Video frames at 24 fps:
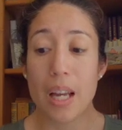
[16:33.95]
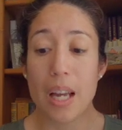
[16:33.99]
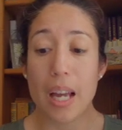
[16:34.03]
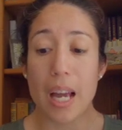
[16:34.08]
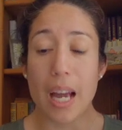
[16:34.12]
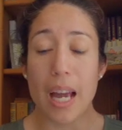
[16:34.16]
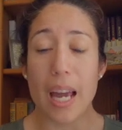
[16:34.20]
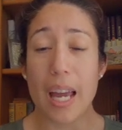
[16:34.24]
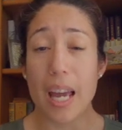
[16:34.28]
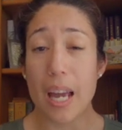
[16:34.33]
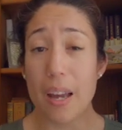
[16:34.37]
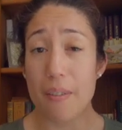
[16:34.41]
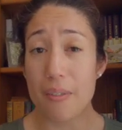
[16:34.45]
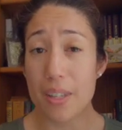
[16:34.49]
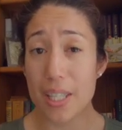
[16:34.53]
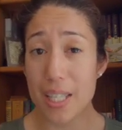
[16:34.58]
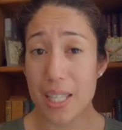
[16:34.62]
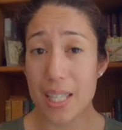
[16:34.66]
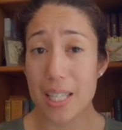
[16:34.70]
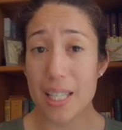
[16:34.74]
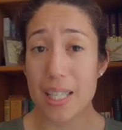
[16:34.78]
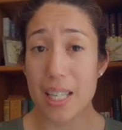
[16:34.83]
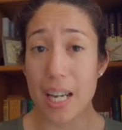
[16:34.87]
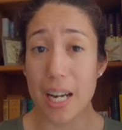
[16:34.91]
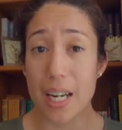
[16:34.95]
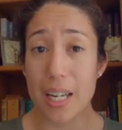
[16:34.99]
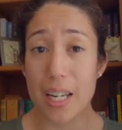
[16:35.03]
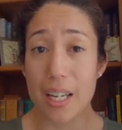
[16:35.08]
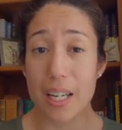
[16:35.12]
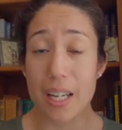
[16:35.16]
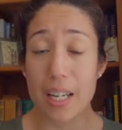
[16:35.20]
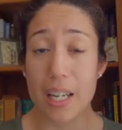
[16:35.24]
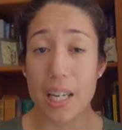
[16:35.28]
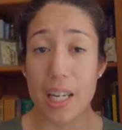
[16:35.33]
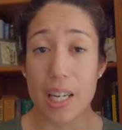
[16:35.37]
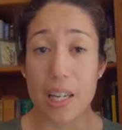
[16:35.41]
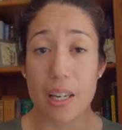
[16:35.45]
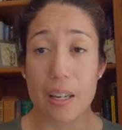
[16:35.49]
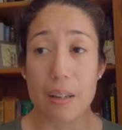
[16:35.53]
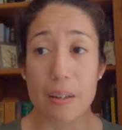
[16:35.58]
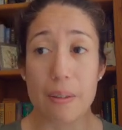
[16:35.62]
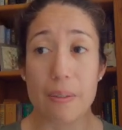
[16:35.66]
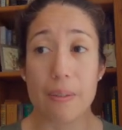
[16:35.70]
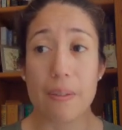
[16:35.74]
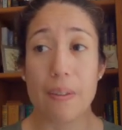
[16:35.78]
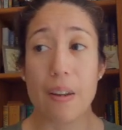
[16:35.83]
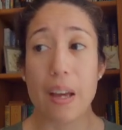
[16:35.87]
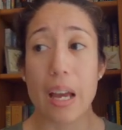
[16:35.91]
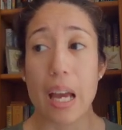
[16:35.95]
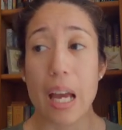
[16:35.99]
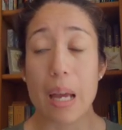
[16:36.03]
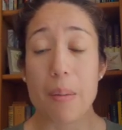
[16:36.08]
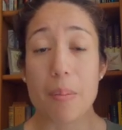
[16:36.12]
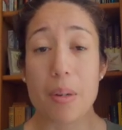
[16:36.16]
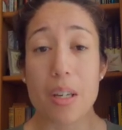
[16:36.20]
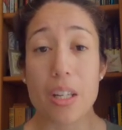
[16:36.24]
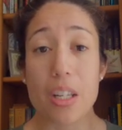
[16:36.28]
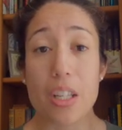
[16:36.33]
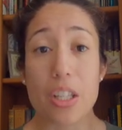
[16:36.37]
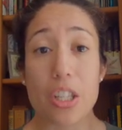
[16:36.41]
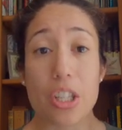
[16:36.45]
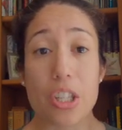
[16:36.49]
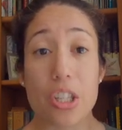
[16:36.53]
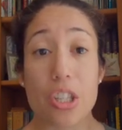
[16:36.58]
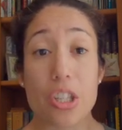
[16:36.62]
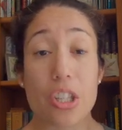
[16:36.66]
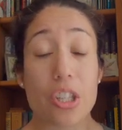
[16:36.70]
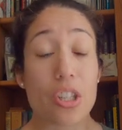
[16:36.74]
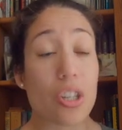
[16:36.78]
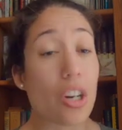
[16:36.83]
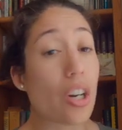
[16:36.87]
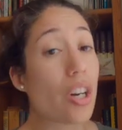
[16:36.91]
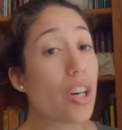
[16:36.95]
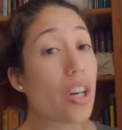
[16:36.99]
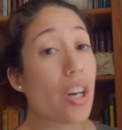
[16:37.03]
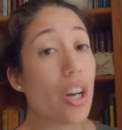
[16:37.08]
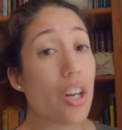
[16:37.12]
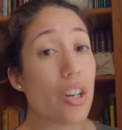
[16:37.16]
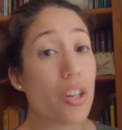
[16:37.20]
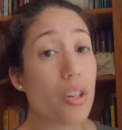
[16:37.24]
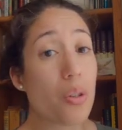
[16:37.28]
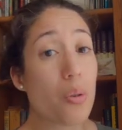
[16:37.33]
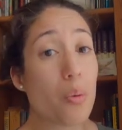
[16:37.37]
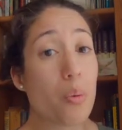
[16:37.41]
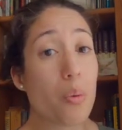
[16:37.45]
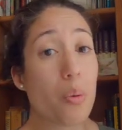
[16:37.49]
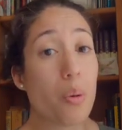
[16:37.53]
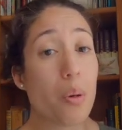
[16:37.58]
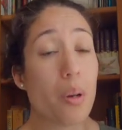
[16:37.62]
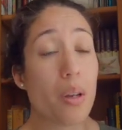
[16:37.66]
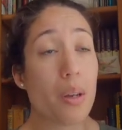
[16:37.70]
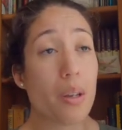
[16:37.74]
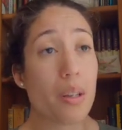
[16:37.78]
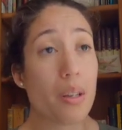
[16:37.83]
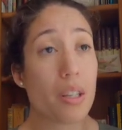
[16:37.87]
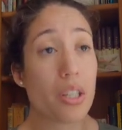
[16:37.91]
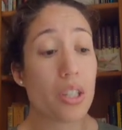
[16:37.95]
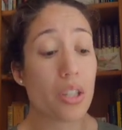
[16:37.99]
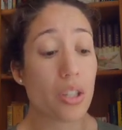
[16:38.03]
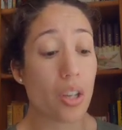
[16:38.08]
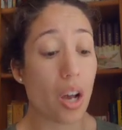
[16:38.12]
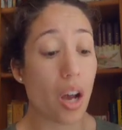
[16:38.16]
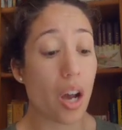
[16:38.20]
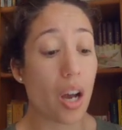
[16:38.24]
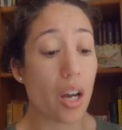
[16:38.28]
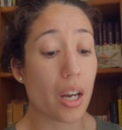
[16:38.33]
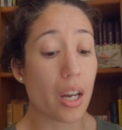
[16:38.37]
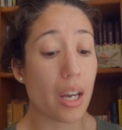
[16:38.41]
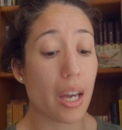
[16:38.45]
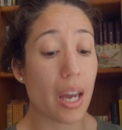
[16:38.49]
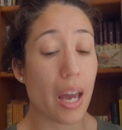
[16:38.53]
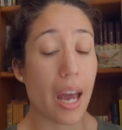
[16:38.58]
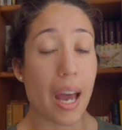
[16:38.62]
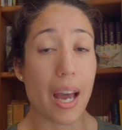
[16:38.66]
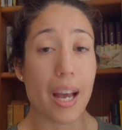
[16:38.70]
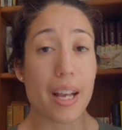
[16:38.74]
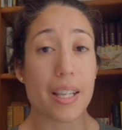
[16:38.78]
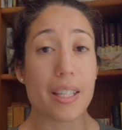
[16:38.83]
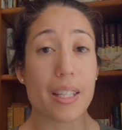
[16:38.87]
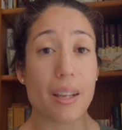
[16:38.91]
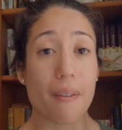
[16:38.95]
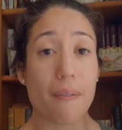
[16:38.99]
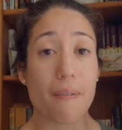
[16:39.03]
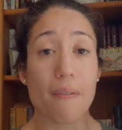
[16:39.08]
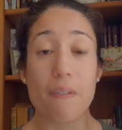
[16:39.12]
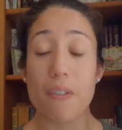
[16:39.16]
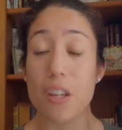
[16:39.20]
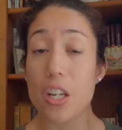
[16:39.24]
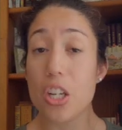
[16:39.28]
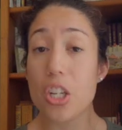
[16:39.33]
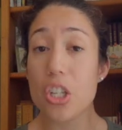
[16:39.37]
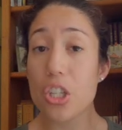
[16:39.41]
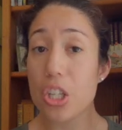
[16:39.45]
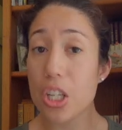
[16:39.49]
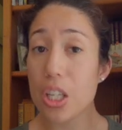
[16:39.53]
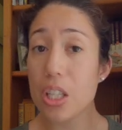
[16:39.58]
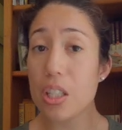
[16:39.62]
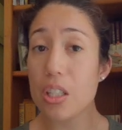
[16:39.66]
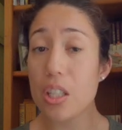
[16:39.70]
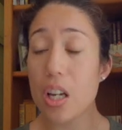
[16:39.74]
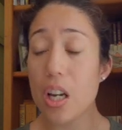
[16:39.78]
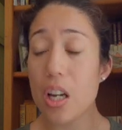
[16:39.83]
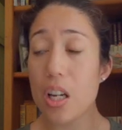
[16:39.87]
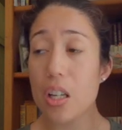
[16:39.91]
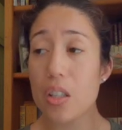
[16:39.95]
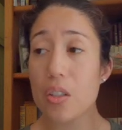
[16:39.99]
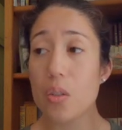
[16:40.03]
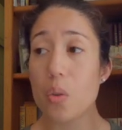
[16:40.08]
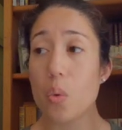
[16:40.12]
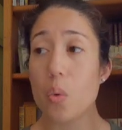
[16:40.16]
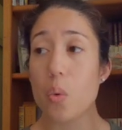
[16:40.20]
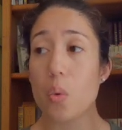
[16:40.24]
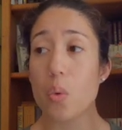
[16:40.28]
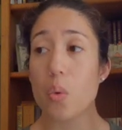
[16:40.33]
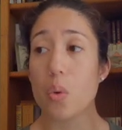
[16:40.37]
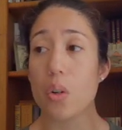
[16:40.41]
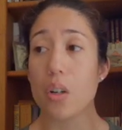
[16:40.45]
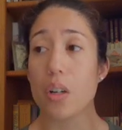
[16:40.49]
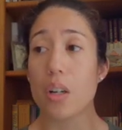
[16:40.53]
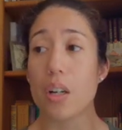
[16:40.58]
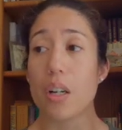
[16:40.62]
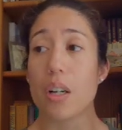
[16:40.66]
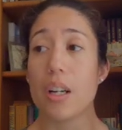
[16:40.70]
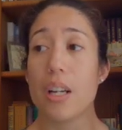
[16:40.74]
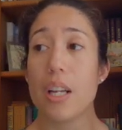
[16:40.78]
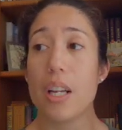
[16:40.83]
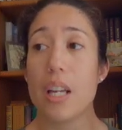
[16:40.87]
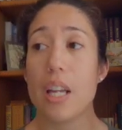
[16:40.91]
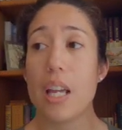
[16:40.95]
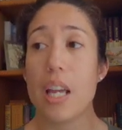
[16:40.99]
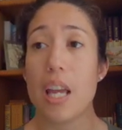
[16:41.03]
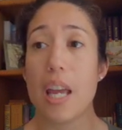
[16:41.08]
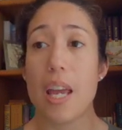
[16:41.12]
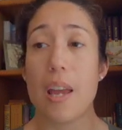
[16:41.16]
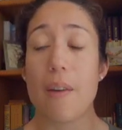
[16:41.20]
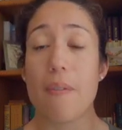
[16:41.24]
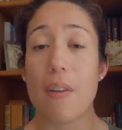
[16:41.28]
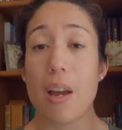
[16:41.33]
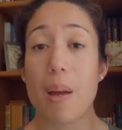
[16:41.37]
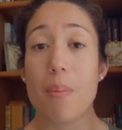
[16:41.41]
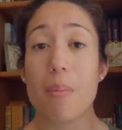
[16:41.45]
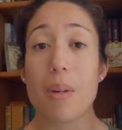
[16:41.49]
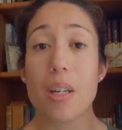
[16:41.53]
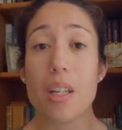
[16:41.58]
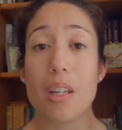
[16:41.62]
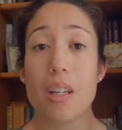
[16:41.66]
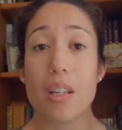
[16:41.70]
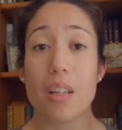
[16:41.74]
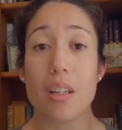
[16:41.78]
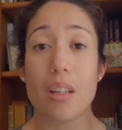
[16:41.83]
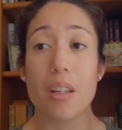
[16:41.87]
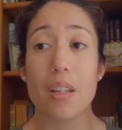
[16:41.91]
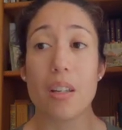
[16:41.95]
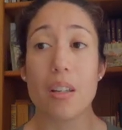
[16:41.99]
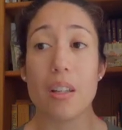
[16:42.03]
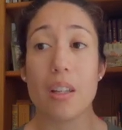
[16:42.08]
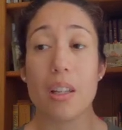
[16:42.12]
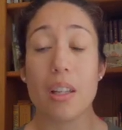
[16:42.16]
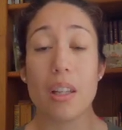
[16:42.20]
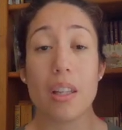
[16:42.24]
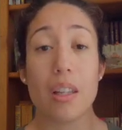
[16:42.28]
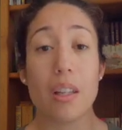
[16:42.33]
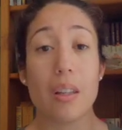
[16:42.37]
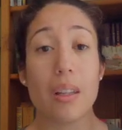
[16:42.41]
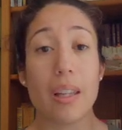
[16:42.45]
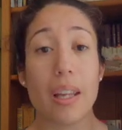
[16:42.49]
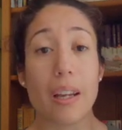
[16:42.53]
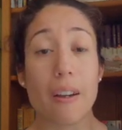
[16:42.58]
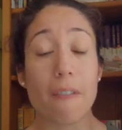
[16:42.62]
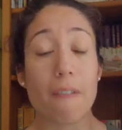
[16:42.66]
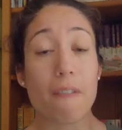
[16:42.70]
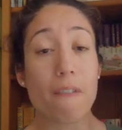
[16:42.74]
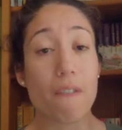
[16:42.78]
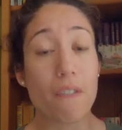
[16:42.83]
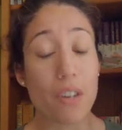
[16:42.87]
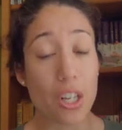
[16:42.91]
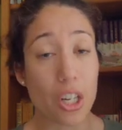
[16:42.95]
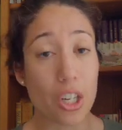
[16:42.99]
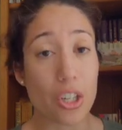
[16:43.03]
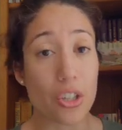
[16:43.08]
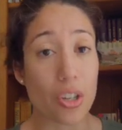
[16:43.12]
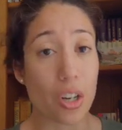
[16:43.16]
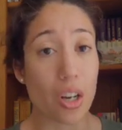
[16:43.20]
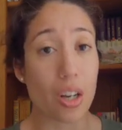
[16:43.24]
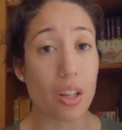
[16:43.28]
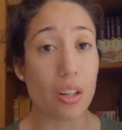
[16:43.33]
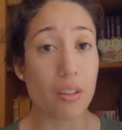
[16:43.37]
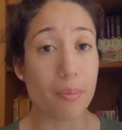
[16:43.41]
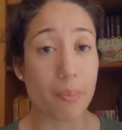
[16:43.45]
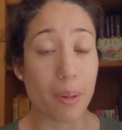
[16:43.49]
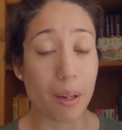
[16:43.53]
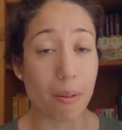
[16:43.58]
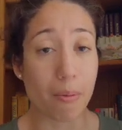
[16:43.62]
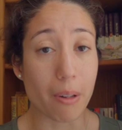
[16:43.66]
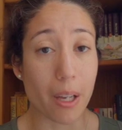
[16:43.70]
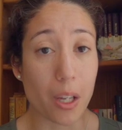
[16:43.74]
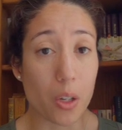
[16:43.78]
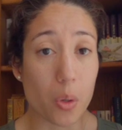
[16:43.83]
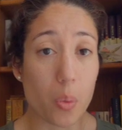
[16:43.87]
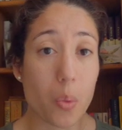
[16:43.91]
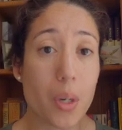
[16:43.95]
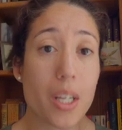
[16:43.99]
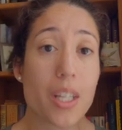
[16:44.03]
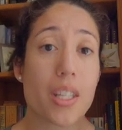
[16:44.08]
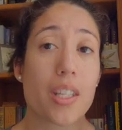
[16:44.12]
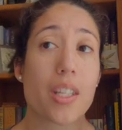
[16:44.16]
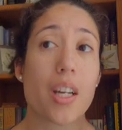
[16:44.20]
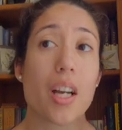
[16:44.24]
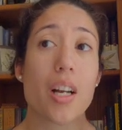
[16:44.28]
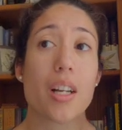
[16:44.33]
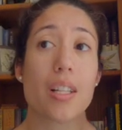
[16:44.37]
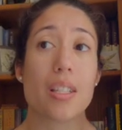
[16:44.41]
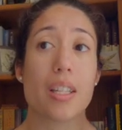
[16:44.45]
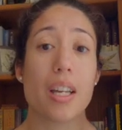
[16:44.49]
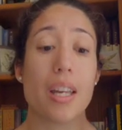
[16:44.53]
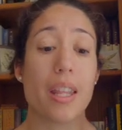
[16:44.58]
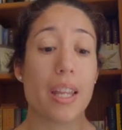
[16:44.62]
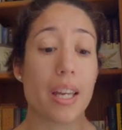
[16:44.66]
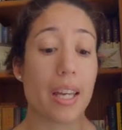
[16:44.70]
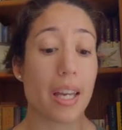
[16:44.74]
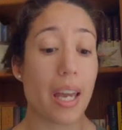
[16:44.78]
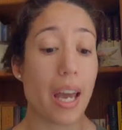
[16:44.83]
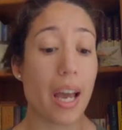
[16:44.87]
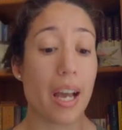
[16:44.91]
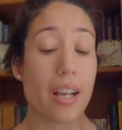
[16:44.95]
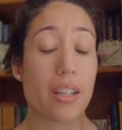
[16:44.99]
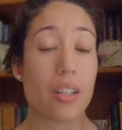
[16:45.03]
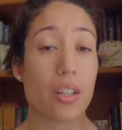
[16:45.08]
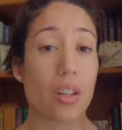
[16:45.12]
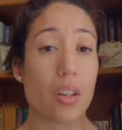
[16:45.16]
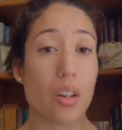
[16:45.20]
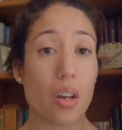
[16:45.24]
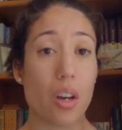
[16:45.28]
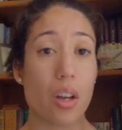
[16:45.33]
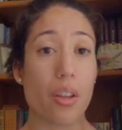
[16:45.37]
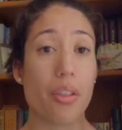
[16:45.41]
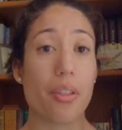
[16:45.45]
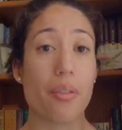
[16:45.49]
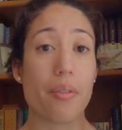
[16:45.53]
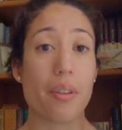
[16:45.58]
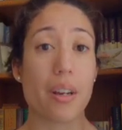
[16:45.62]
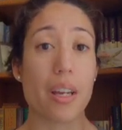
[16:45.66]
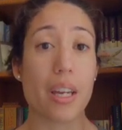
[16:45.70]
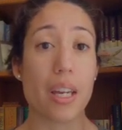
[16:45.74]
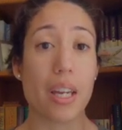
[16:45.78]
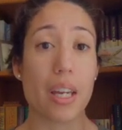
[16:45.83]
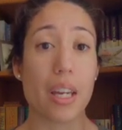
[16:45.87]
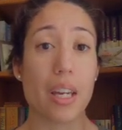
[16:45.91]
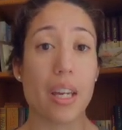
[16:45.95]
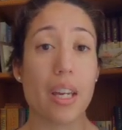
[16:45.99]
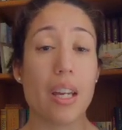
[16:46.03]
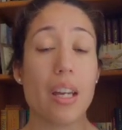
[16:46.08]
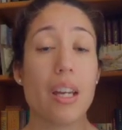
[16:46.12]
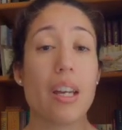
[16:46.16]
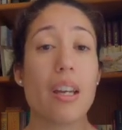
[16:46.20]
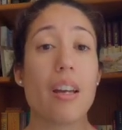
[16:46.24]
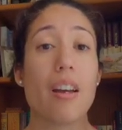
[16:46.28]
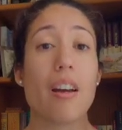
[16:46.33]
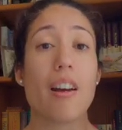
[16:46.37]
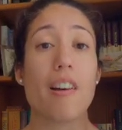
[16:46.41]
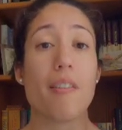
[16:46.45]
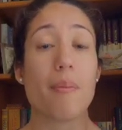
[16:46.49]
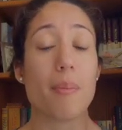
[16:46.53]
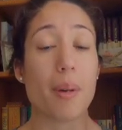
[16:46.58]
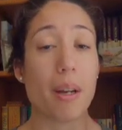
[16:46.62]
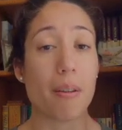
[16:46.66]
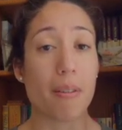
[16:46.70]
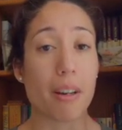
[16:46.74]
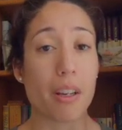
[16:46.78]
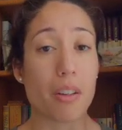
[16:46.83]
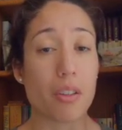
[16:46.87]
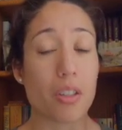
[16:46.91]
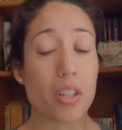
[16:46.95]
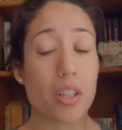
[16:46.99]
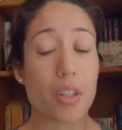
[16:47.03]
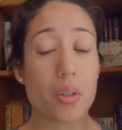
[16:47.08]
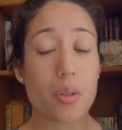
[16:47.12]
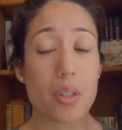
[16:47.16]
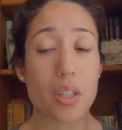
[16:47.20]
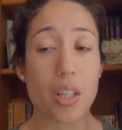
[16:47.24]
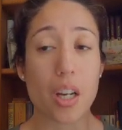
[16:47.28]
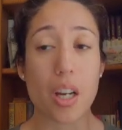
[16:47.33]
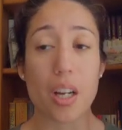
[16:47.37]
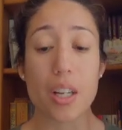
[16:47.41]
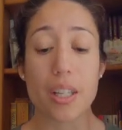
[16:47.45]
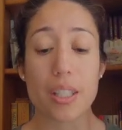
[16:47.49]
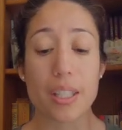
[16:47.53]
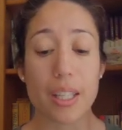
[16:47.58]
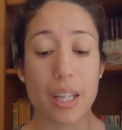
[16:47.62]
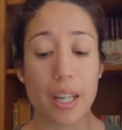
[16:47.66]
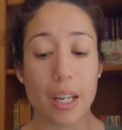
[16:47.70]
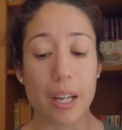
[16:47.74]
I haven't decided if I'm gonna just start a new sock as I'm finishing socks, or if I'm gonna like finish all of my round 1 socks and then cast on all 3 of my round 2 socks.